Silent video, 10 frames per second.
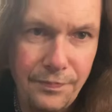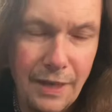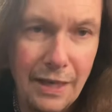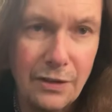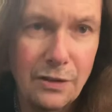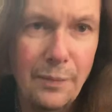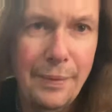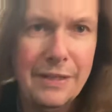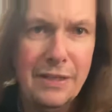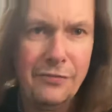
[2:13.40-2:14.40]
And they're a
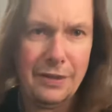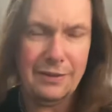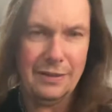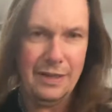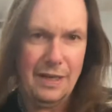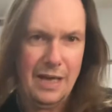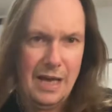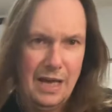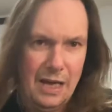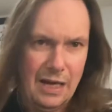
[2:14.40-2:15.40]
bit different.
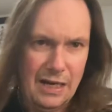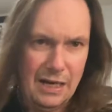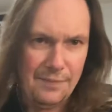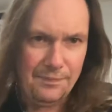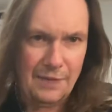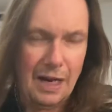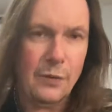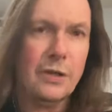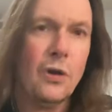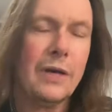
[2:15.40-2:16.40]
I
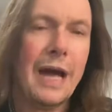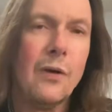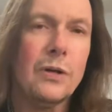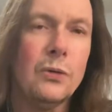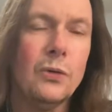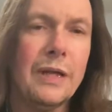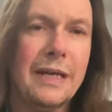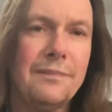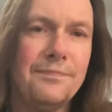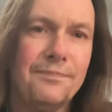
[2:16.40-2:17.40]
would go to Howard
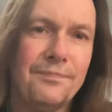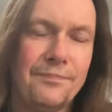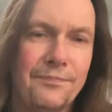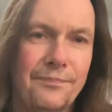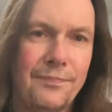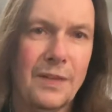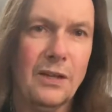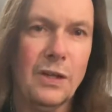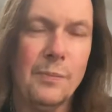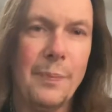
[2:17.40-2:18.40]
Olyate,
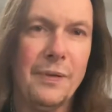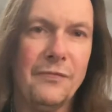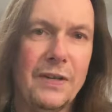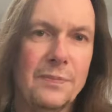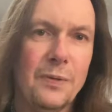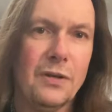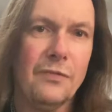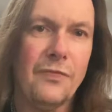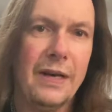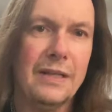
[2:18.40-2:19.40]
look him up on Facebook or
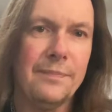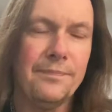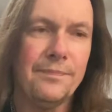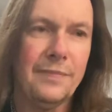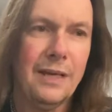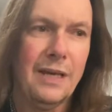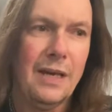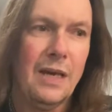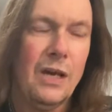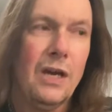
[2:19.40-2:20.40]
find him.
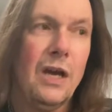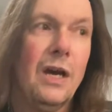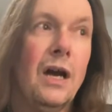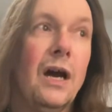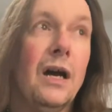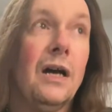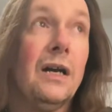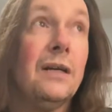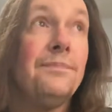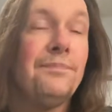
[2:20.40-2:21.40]

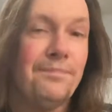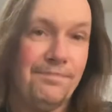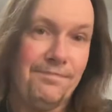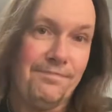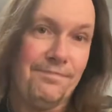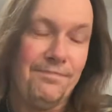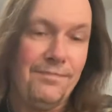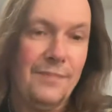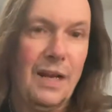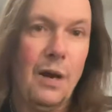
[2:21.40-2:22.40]
I'll
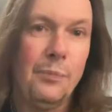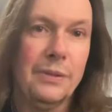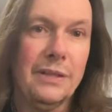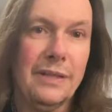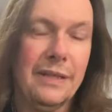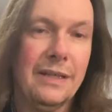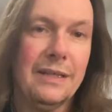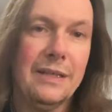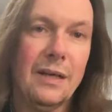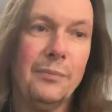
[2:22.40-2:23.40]
put the link,
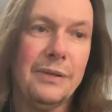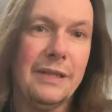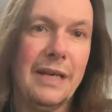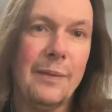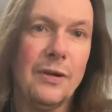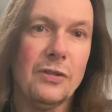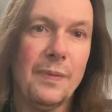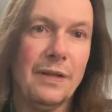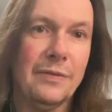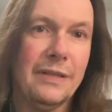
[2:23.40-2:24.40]
I'll put the name, I'll
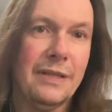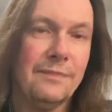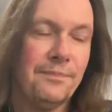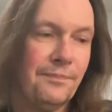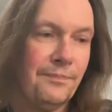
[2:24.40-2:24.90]
spell everything.